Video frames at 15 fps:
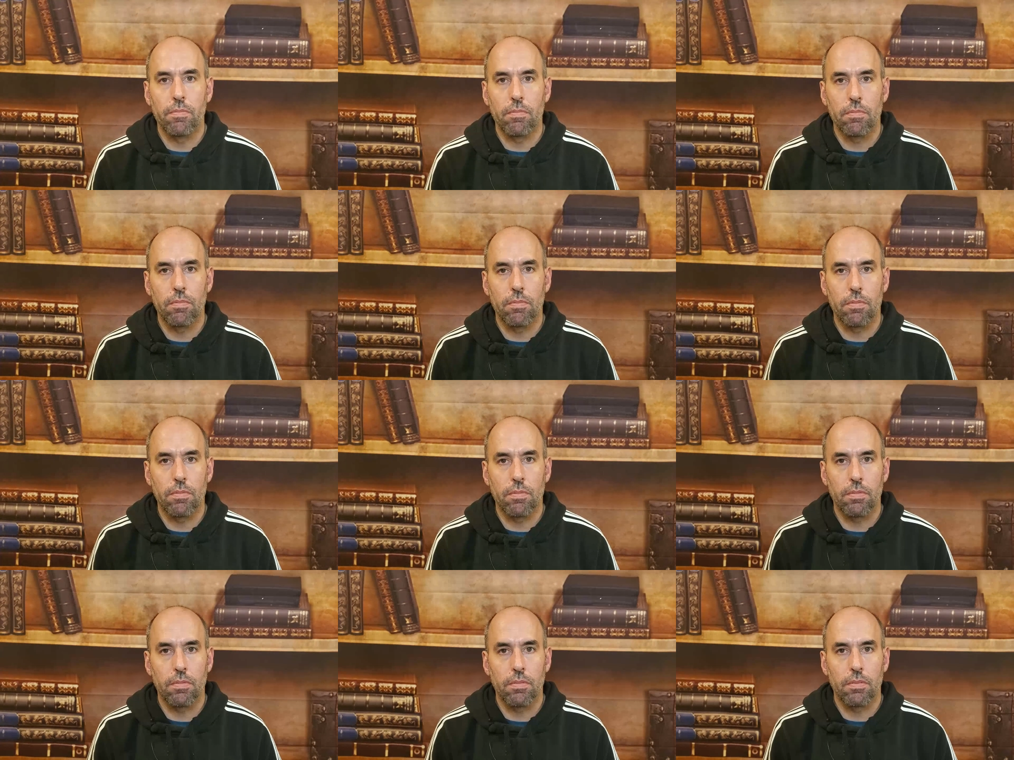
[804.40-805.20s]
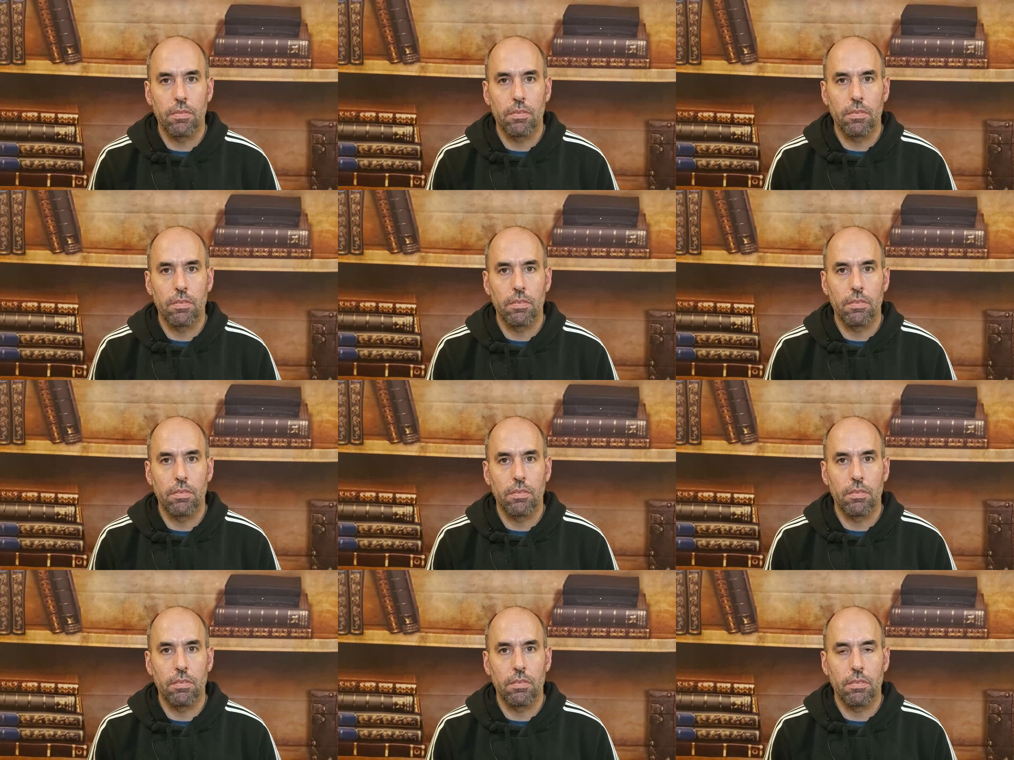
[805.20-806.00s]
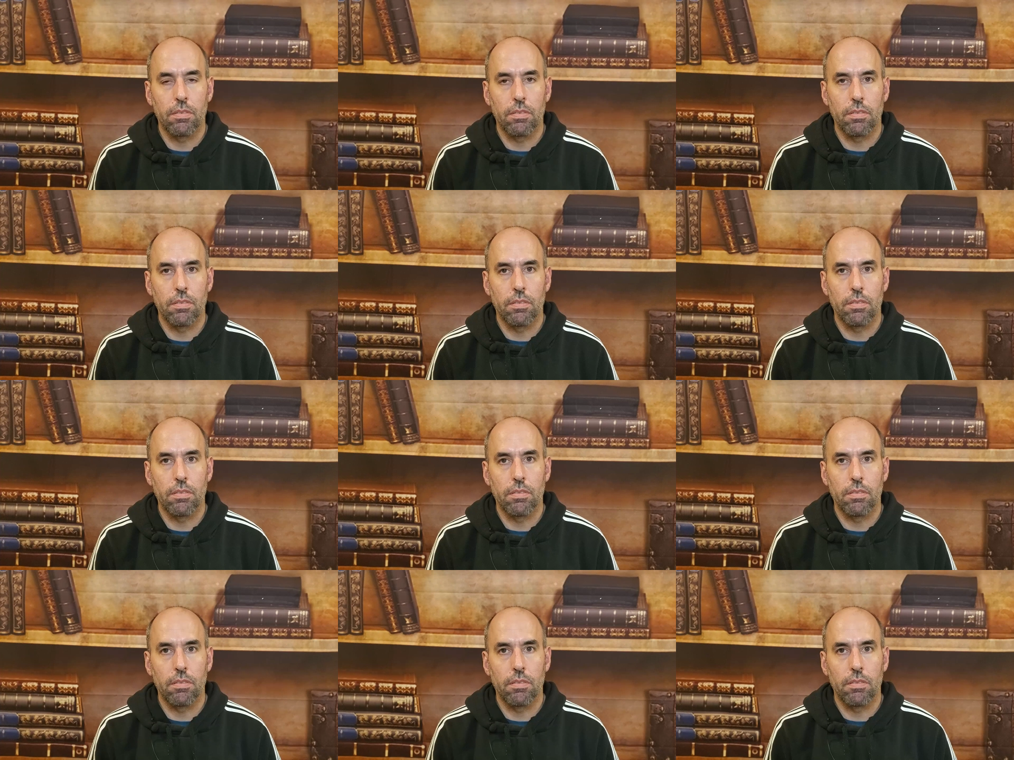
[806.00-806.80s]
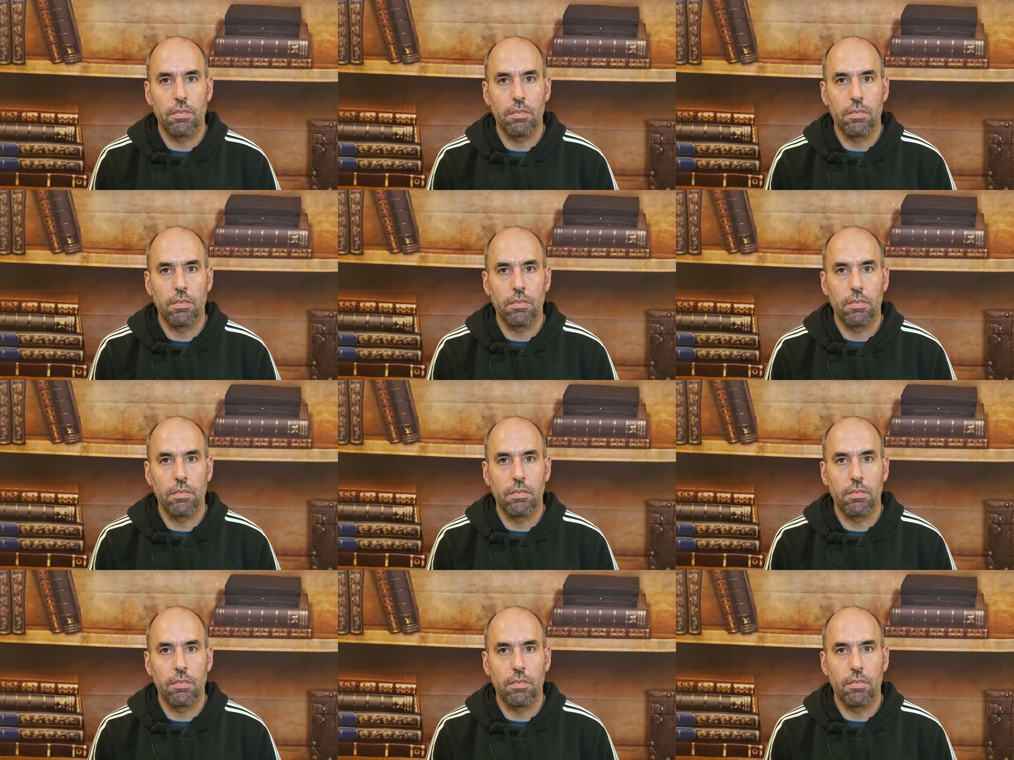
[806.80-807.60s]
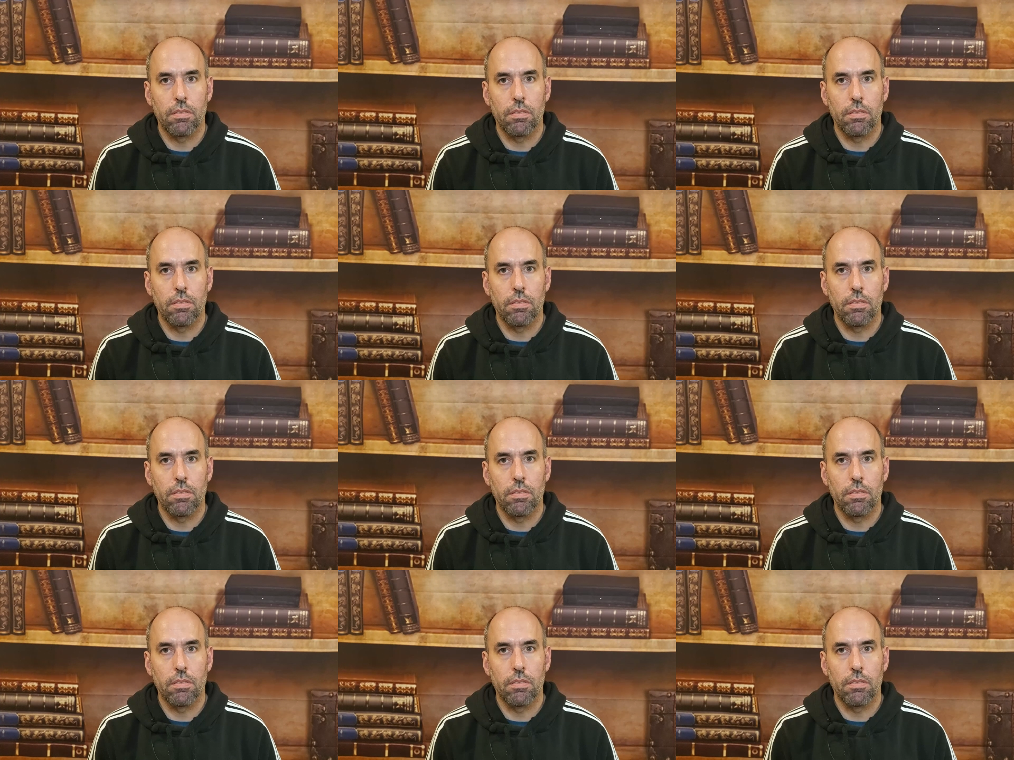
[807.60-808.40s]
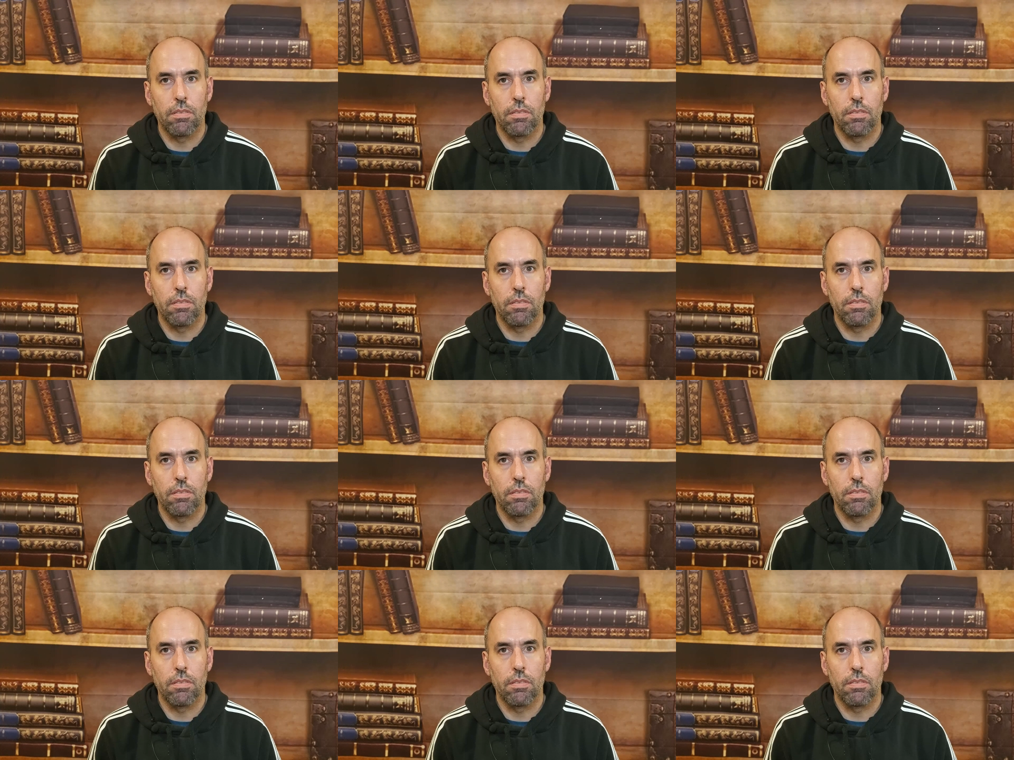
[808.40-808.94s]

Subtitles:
(no one is talking)